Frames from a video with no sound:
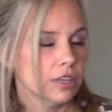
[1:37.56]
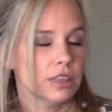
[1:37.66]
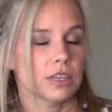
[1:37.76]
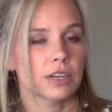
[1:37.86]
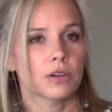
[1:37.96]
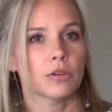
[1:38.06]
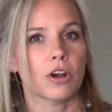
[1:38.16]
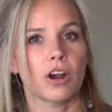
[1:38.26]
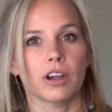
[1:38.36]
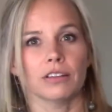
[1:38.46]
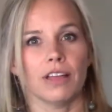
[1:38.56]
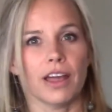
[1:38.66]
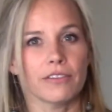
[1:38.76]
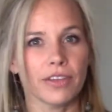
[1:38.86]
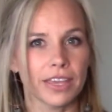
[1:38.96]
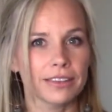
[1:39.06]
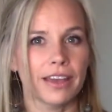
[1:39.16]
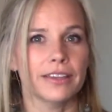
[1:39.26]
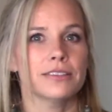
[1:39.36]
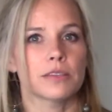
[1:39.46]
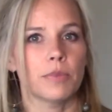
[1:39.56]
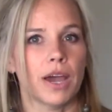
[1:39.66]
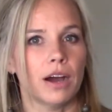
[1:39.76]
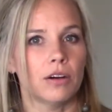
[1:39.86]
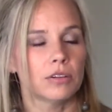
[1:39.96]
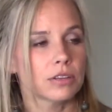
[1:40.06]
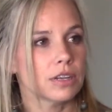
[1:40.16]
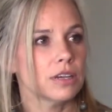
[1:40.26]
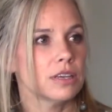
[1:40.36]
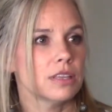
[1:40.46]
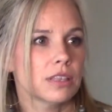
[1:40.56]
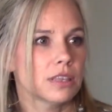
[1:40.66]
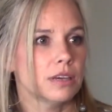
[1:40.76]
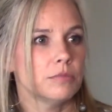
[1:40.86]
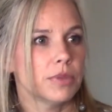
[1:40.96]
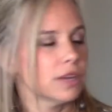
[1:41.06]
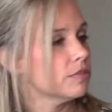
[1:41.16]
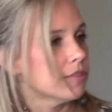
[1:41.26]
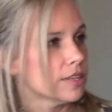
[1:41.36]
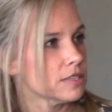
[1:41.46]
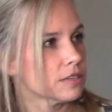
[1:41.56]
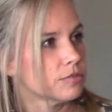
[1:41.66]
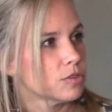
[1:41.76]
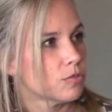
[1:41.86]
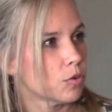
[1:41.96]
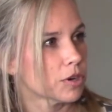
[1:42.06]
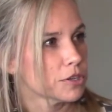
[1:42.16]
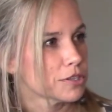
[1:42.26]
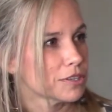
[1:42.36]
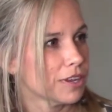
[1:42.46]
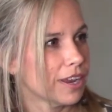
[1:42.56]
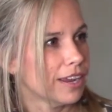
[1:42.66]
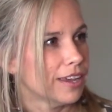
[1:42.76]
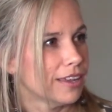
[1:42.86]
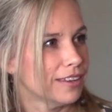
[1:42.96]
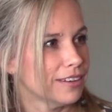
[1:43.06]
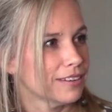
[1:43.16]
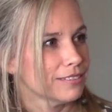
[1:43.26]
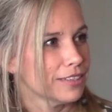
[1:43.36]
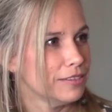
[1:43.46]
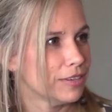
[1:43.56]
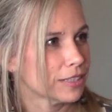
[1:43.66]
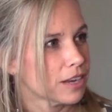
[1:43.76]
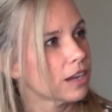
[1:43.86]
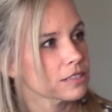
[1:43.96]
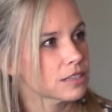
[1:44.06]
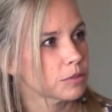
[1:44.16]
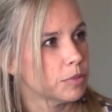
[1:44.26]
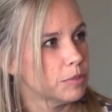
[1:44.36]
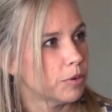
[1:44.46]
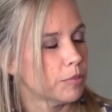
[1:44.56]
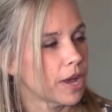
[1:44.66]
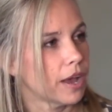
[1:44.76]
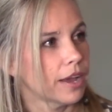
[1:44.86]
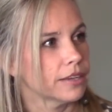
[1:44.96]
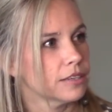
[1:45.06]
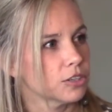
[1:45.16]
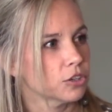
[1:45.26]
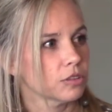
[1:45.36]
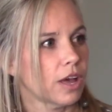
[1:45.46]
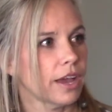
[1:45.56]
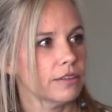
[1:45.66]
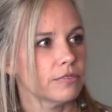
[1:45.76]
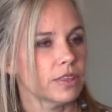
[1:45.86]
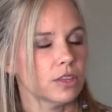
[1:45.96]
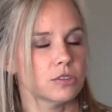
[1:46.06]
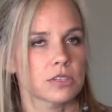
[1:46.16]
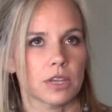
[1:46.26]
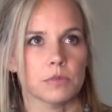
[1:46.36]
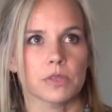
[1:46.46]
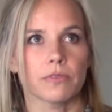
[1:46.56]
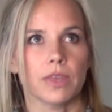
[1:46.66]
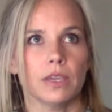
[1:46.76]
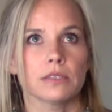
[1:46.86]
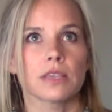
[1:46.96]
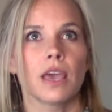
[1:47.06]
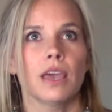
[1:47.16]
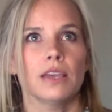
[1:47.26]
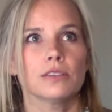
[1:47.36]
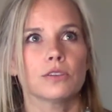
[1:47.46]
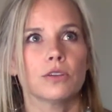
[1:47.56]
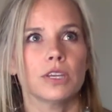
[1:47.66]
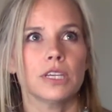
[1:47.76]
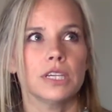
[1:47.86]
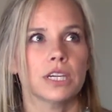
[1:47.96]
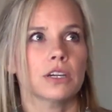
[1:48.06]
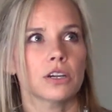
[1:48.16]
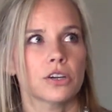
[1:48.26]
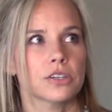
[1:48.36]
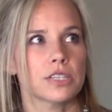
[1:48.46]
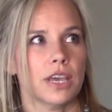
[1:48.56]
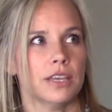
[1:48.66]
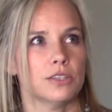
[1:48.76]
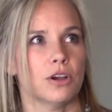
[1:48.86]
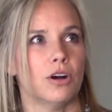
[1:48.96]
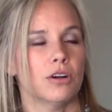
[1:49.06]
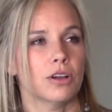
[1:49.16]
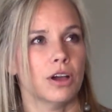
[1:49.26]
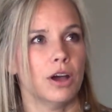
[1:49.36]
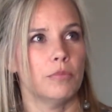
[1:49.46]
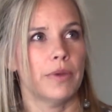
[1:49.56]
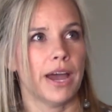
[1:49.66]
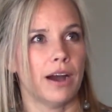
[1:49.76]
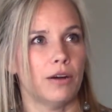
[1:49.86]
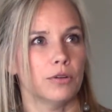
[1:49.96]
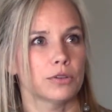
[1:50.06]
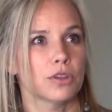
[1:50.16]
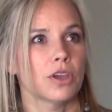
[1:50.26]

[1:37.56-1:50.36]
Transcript: there are a lot of headlines about the benefits of divorce and leaving toxic people behind in your life and those types of things. So to hear her TED talk about